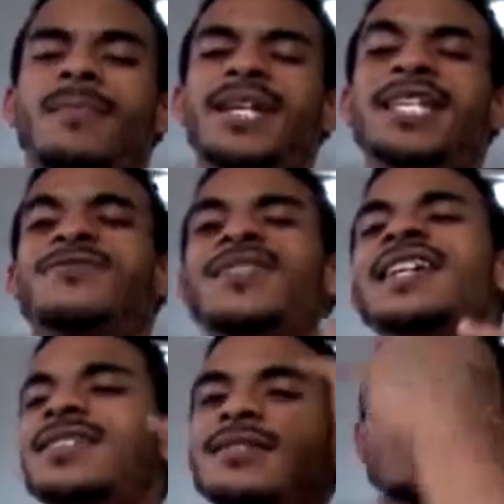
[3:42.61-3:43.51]
his
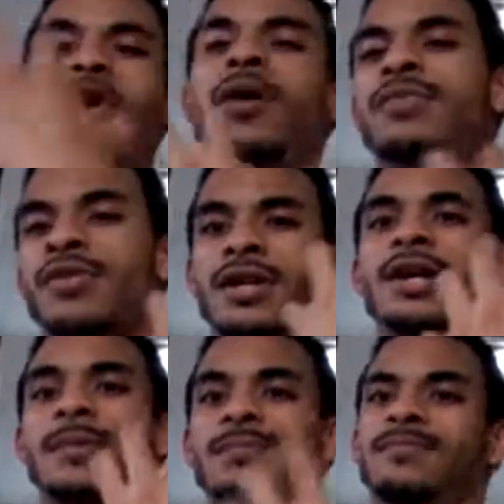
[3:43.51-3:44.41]
face looks all burned
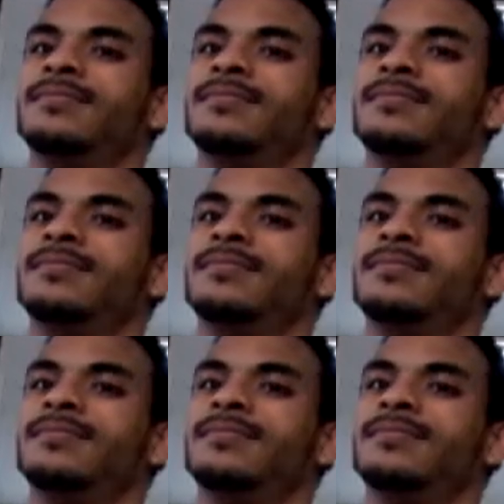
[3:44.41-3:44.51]
up.